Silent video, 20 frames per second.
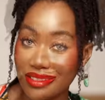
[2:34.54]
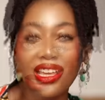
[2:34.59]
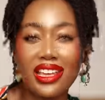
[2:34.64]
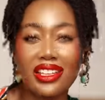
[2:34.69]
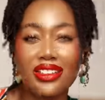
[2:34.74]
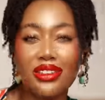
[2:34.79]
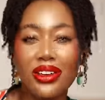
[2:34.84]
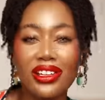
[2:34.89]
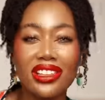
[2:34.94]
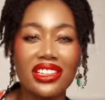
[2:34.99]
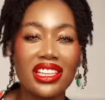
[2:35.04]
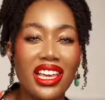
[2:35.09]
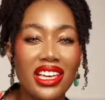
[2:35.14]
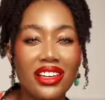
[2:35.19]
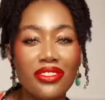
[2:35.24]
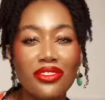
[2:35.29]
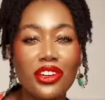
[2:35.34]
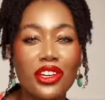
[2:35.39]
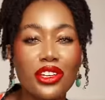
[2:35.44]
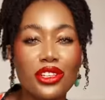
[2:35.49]
Now, I'd like
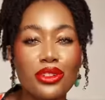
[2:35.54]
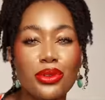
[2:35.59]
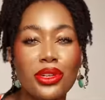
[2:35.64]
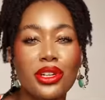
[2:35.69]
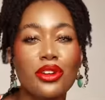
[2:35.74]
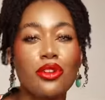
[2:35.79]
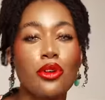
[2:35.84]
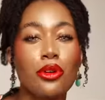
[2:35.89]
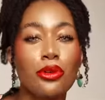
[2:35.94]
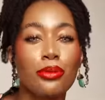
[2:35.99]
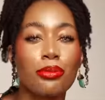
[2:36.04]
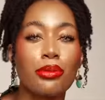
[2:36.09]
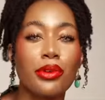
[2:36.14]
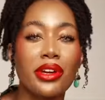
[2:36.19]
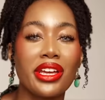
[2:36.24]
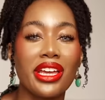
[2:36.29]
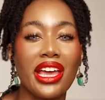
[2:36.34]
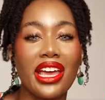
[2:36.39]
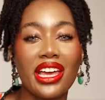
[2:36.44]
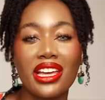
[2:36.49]
for you to
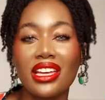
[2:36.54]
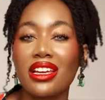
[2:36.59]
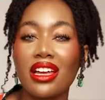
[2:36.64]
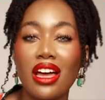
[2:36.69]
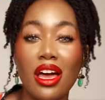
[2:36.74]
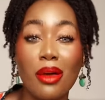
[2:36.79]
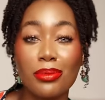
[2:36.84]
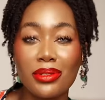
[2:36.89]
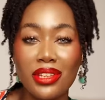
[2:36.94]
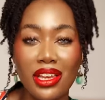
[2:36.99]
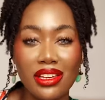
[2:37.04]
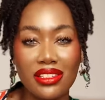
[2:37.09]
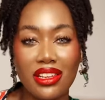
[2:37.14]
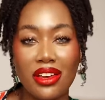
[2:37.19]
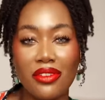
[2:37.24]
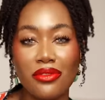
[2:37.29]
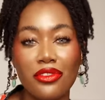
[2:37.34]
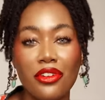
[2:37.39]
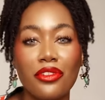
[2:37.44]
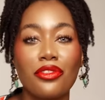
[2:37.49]
incorporate hanging upside
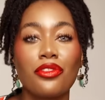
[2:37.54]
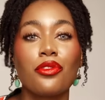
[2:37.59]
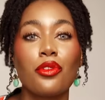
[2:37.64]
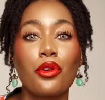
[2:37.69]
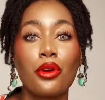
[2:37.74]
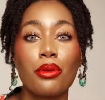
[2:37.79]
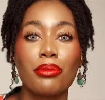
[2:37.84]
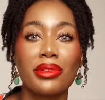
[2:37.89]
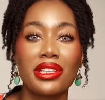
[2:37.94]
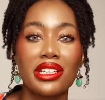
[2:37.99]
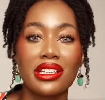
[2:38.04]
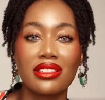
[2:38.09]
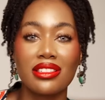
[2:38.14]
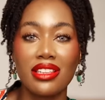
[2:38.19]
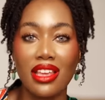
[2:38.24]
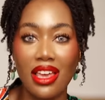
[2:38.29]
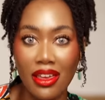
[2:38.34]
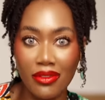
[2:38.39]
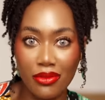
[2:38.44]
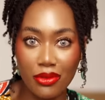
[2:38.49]
down for four minutes
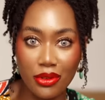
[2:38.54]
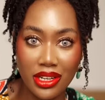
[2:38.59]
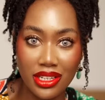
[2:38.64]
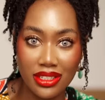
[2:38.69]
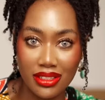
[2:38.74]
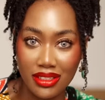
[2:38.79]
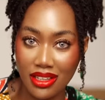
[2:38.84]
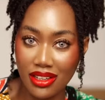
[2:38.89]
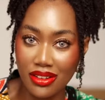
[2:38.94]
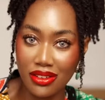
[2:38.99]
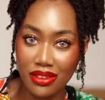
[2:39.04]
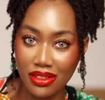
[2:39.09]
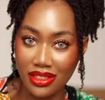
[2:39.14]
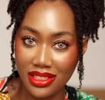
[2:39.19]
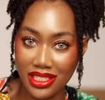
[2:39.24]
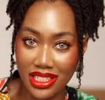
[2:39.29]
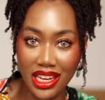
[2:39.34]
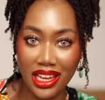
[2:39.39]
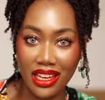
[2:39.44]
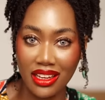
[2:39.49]
every single
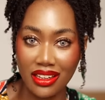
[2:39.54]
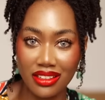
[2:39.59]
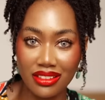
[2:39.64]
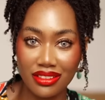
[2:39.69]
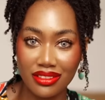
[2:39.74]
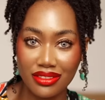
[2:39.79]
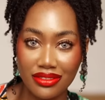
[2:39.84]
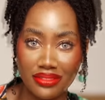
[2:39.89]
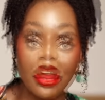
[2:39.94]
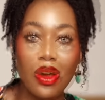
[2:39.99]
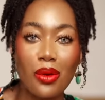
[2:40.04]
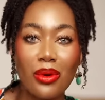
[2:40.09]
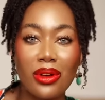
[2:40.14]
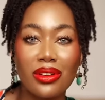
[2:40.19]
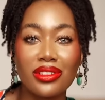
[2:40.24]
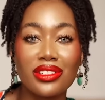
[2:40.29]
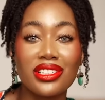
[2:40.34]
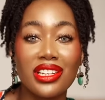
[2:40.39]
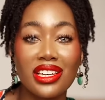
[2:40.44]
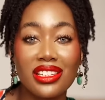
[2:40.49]
day
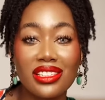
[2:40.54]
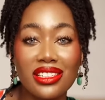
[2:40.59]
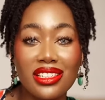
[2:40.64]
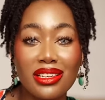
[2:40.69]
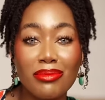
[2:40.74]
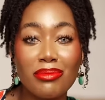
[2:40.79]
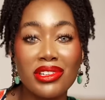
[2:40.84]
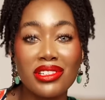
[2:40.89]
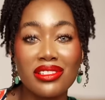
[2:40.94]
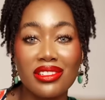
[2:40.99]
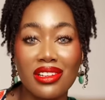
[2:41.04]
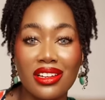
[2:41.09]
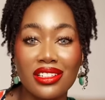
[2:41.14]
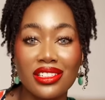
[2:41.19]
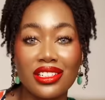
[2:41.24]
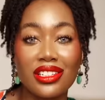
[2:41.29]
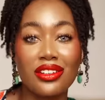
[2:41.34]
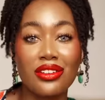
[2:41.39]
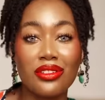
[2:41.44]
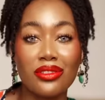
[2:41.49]
while gently
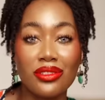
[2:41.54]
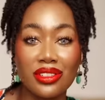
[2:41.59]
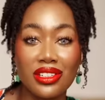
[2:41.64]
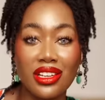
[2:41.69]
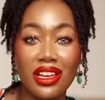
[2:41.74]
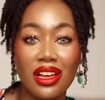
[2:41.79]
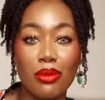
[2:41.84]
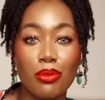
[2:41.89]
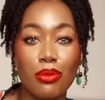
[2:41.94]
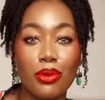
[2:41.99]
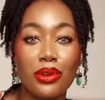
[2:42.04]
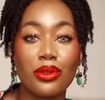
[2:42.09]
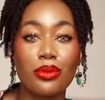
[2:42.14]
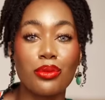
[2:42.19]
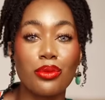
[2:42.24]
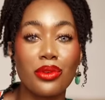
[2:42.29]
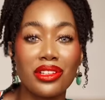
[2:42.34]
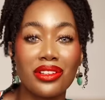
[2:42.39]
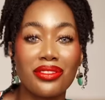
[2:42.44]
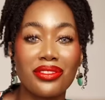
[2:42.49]
massaging your scalp with
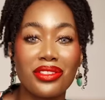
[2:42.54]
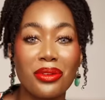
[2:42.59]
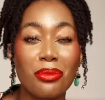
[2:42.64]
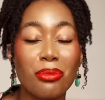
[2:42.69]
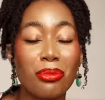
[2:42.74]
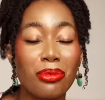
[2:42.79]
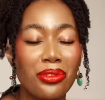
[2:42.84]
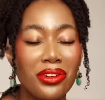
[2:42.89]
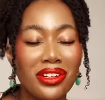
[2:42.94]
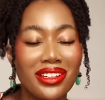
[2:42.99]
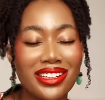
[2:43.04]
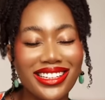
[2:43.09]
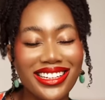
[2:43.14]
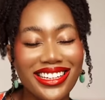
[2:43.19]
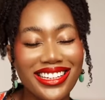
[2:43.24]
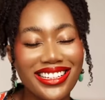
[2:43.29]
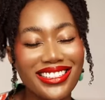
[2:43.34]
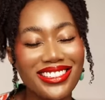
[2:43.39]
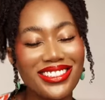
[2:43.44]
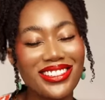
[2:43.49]
one of the
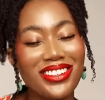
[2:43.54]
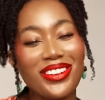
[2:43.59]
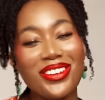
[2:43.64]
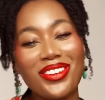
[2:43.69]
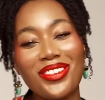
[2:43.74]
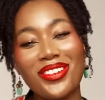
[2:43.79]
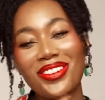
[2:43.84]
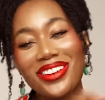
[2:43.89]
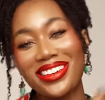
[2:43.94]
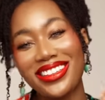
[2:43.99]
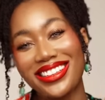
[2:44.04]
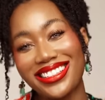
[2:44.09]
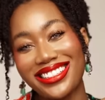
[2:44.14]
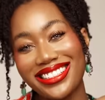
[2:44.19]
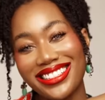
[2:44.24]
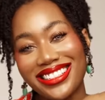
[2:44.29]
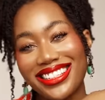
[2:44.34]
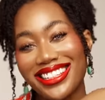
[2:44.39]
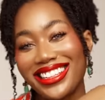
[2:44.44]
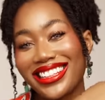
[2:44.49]
brilliant
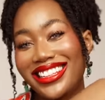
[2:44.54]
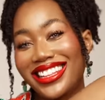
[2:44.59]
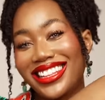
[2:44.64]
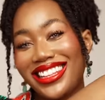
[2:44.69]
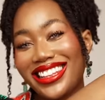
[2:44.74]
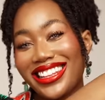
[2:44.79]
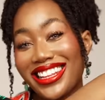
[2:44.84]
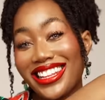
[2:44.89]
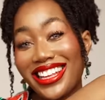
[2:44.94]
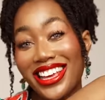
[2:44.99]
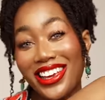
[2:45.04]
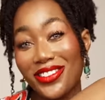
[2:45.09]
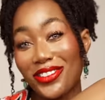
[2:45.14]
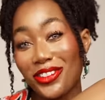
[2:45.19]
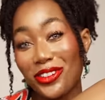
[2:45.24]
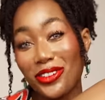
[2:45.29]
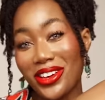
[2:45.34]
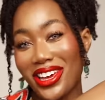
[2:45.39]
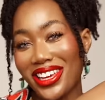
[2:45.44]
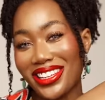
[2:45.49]
oils that I've
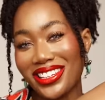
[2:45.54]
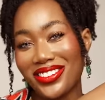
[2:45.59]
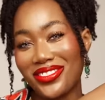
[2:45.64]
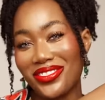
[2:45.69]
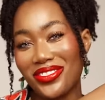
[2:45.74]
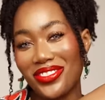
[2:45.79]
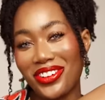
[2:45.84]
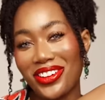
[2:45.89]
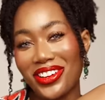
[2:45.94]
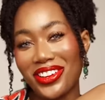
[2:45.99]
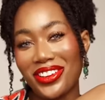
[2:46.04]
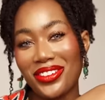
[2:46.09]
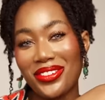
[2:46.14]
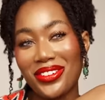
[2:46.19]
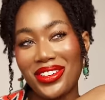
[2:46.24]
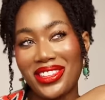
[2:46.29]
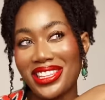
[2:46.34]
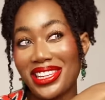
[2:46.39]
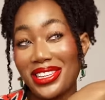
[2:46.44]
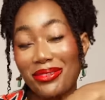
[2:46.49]
created for
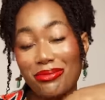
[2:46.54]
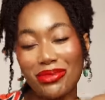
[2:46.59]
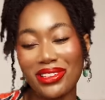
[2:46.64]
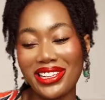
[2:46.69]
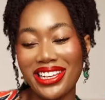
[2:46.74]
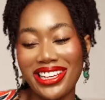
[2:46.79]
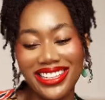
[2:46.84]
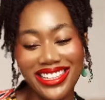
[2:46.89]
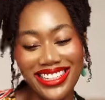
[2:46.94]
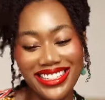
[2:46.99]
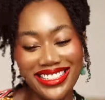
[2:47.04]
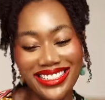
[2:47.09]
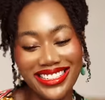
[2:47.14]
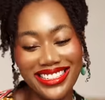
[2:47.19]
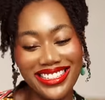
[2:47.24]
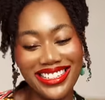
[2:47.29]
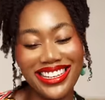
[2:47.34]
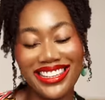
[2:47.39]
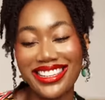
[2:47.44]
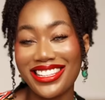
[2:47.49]
you in this
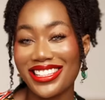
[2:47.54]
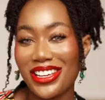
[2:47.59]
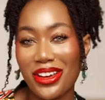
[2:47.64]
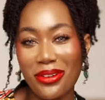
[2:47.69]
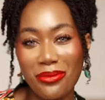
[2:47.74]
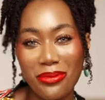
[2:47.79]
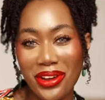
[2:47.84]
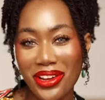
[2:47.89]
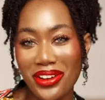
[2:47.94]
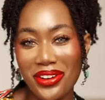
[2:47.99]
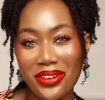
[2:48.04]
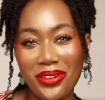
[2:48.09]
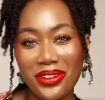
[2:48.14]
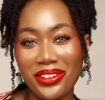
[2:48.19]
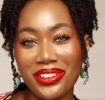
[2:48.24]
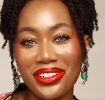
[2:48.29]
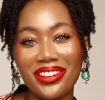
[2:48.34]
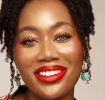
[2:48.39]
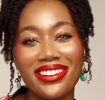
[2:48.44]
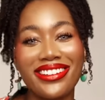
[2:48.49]
playlist in the top right
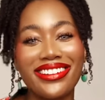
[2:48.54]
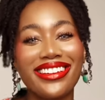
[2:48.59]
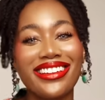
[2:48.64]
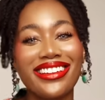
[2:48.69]
corner.